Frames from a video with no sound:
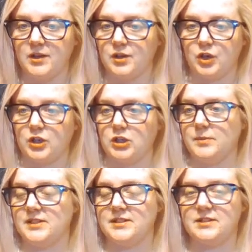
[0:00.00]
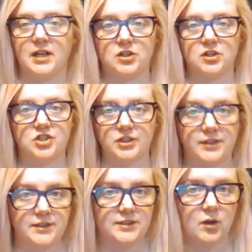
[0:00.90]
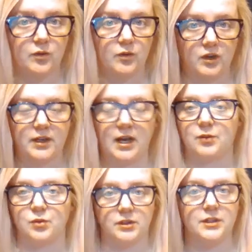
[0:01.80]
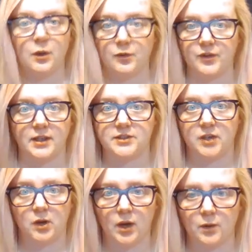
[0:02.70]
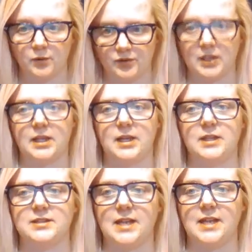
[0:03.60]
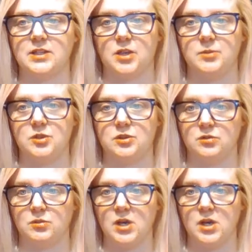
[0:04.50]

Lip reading: you're gonna be scared shitless over it. I really don't think so. I don't think it stands up to